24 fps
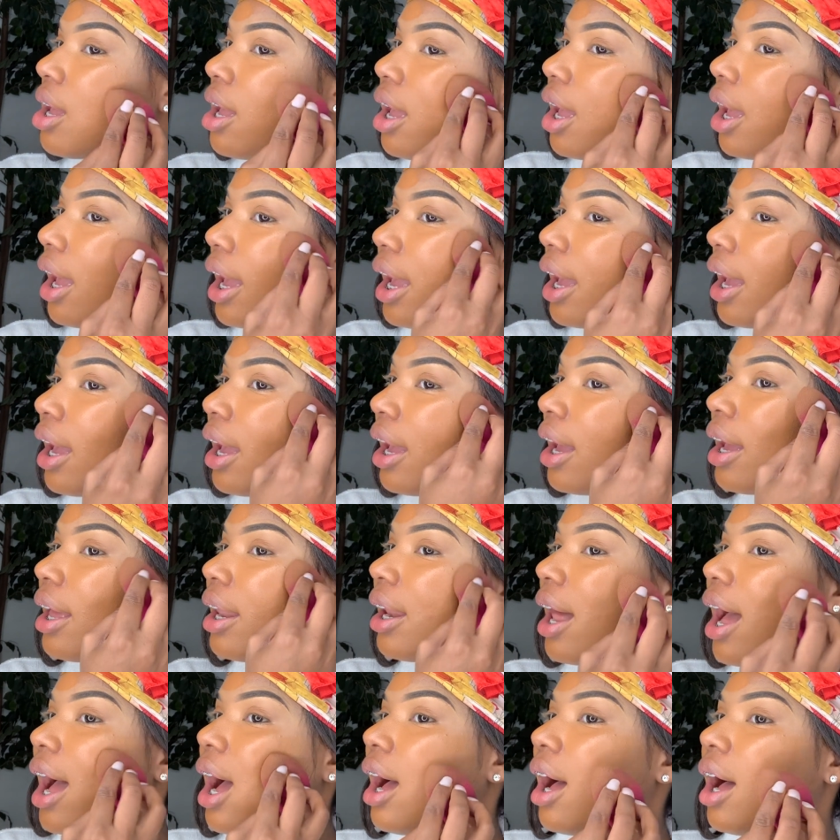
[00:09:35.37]
and
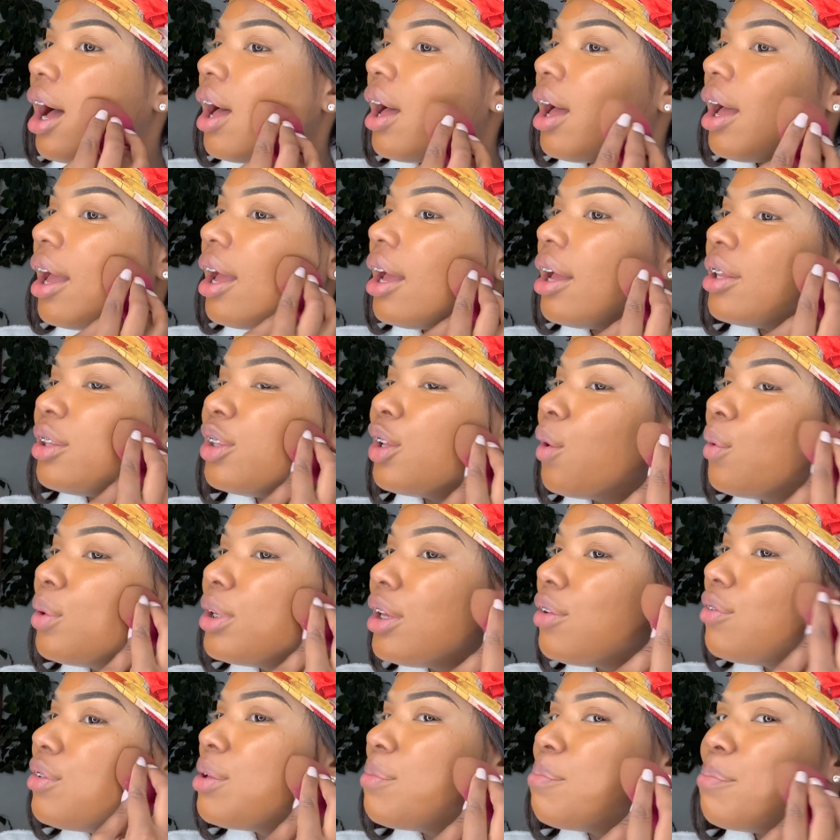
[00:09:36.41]
I don't
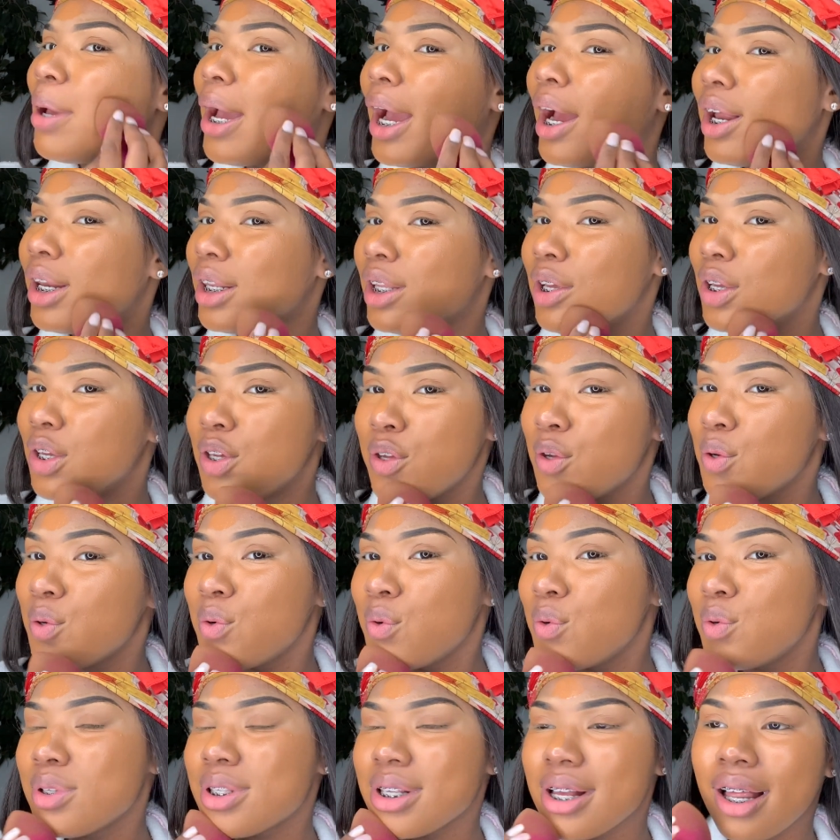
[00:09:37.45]
even barely
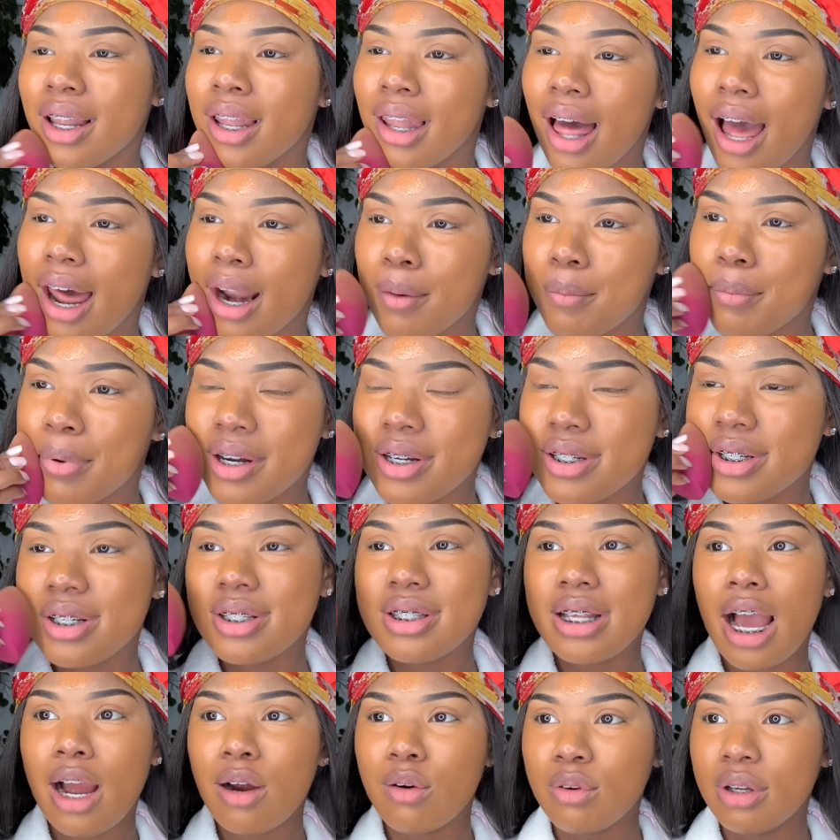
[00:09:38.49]
use a lot of brushes.
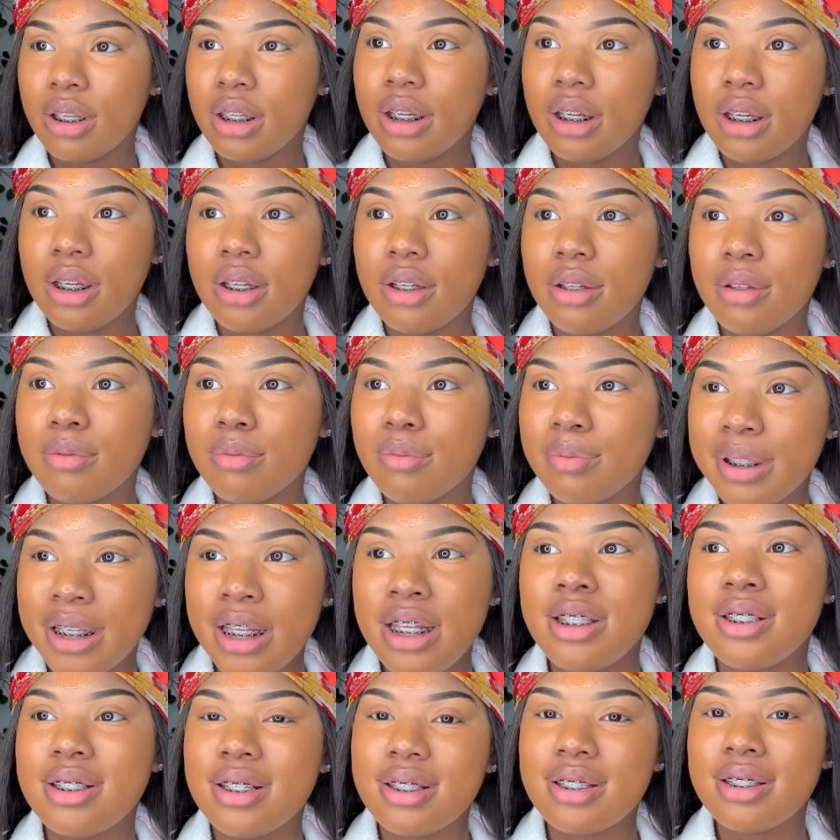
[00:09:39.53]
I really
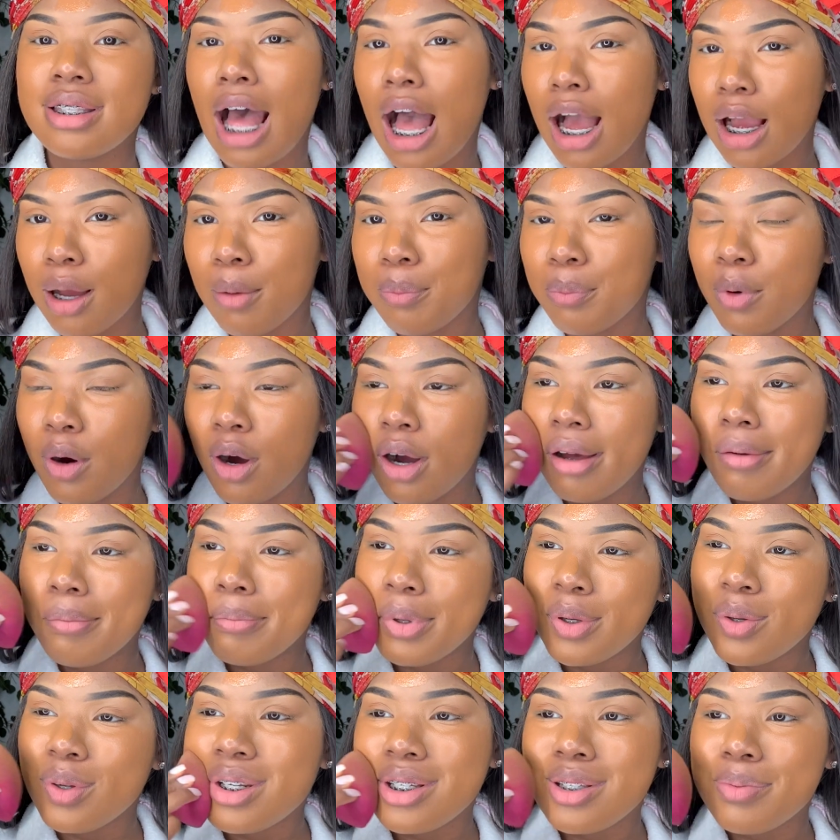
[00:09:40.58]
need to stock up on
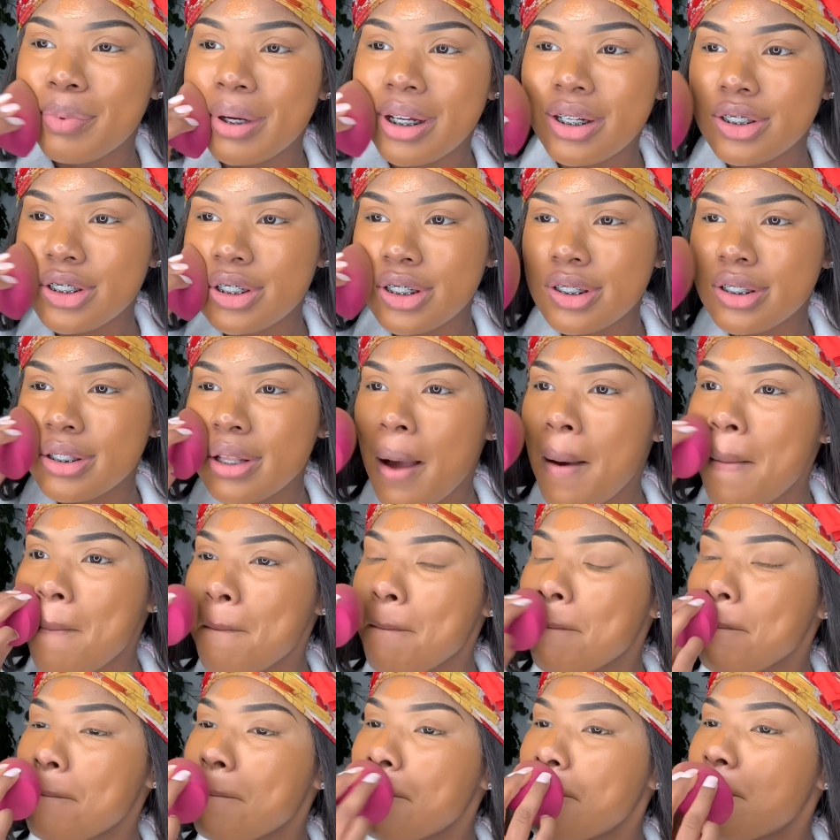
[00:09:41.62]
beauty sponges
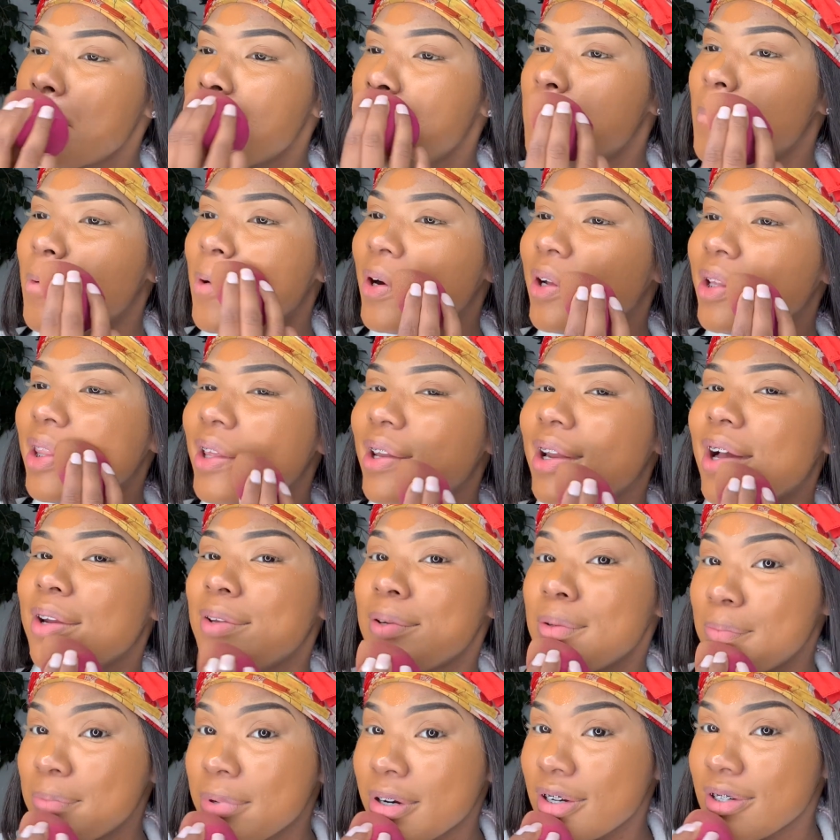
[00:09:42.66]
more than I
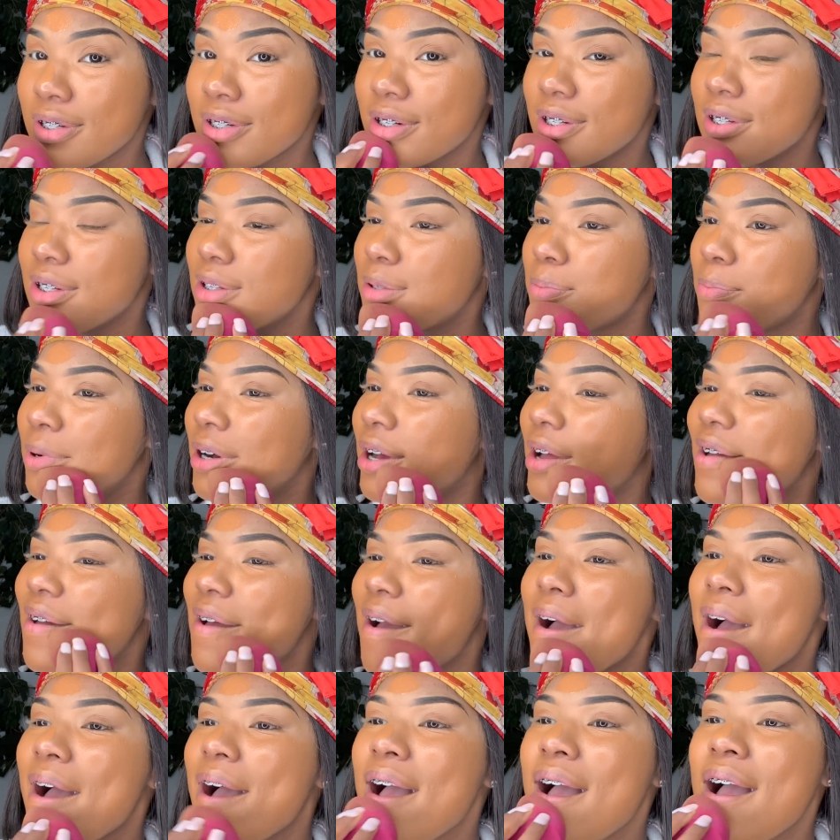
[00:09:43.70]
do brushes.
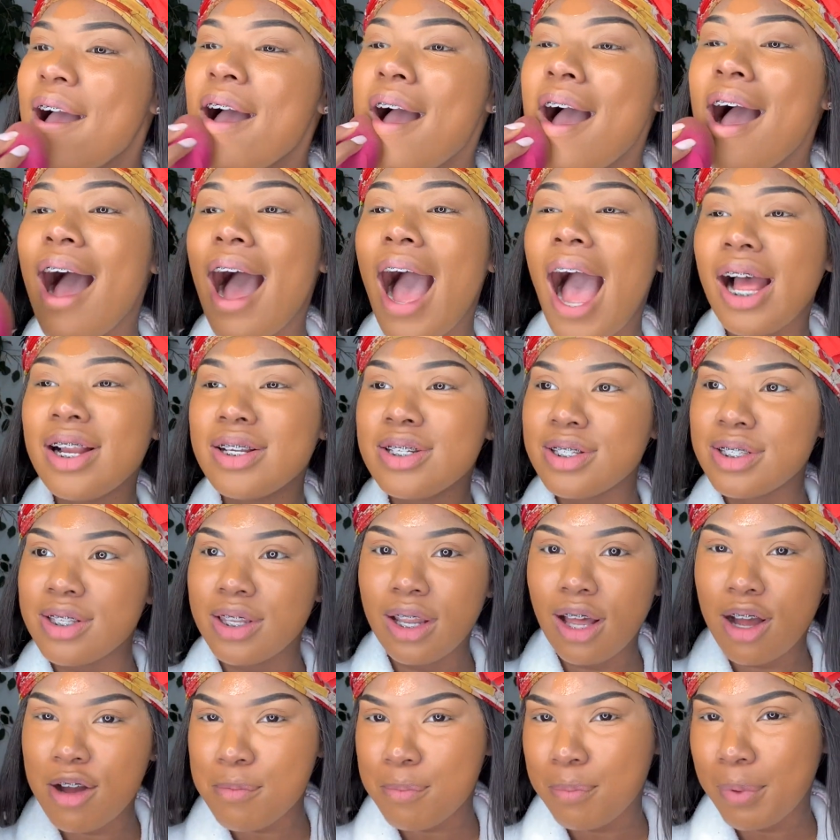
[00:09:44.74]
But I
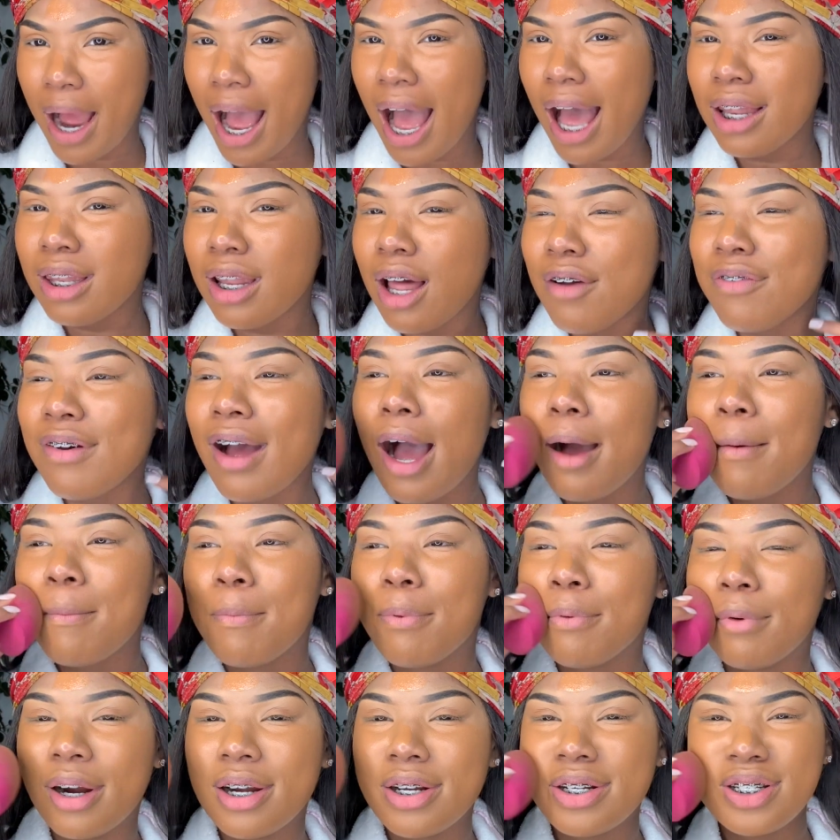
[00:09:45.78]
love how
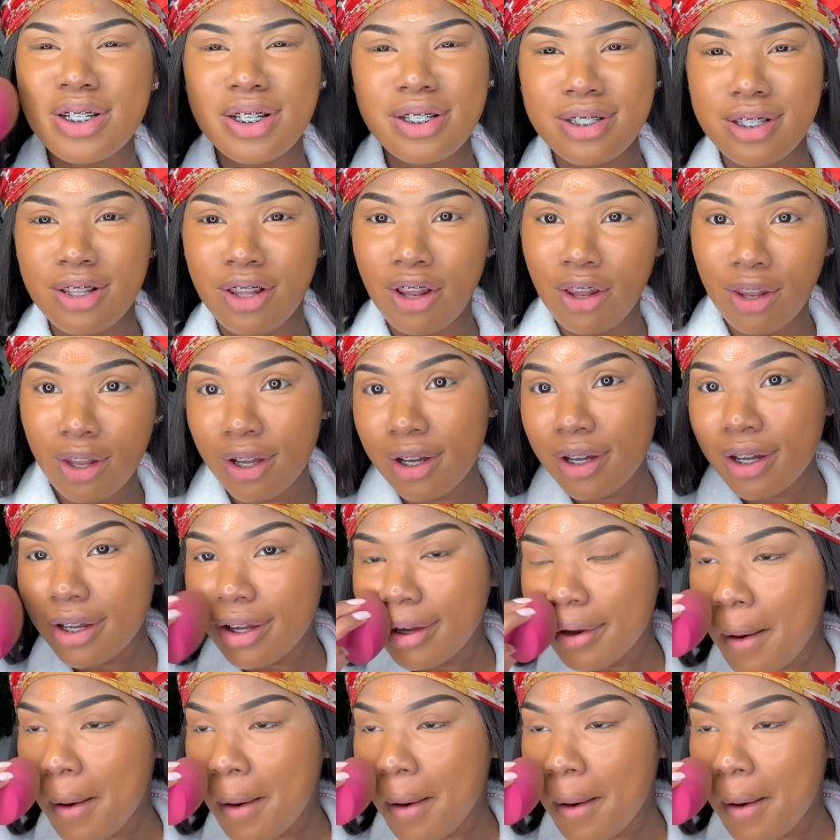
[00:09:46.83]
brushes look.